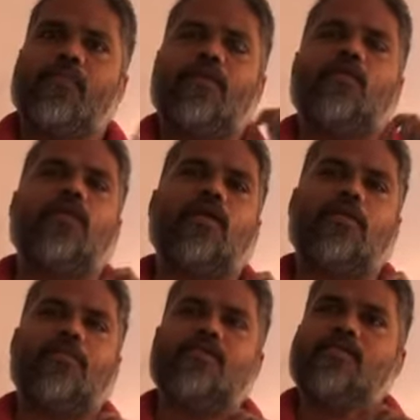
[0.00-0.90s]
the utility
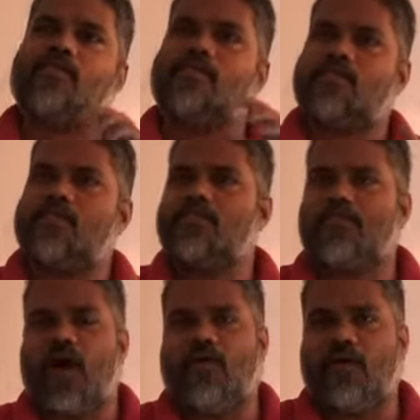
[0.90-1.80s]
means it's a just
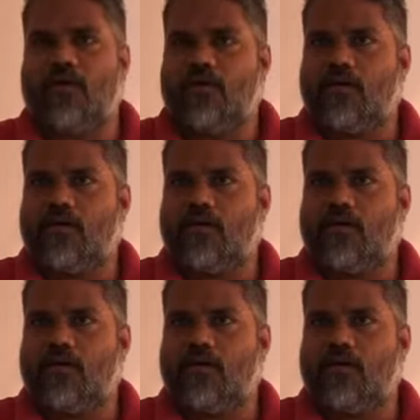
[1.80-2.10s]
power